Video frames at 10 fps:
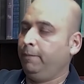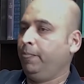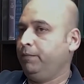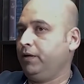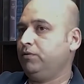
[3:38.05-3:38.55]

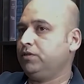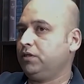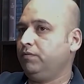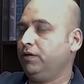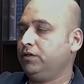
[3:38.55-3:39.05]
because
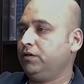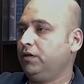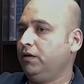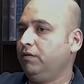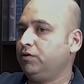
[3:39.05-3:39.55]

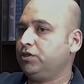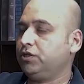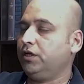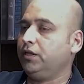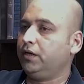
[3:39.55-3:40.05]
eventually I would
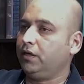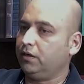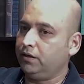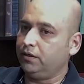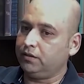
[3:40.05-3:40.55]
say that
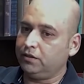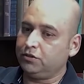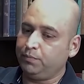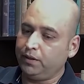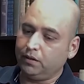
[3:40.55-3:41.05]
earth is
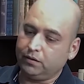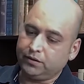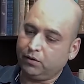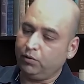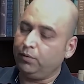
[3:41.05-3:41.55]
being
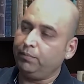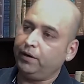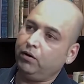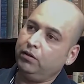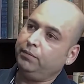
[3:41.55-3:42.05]
surrounded by
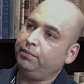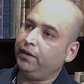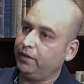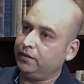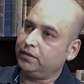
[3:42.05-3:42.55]
all the
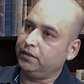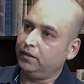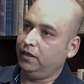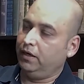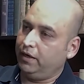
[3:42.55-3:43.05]
planets.
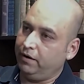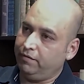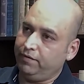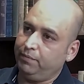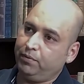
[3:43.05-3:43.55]

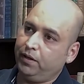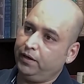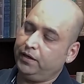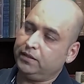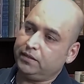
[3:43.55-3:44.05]
Every
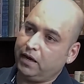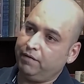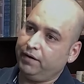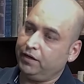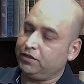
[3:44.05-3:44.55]
planet is
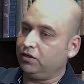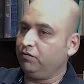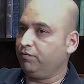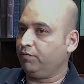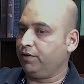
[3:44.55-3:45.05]
having its
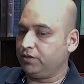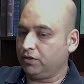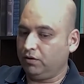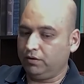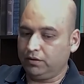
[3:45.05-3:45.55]
influence
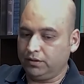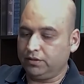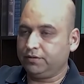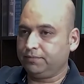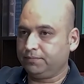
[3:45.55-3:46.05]
on earth,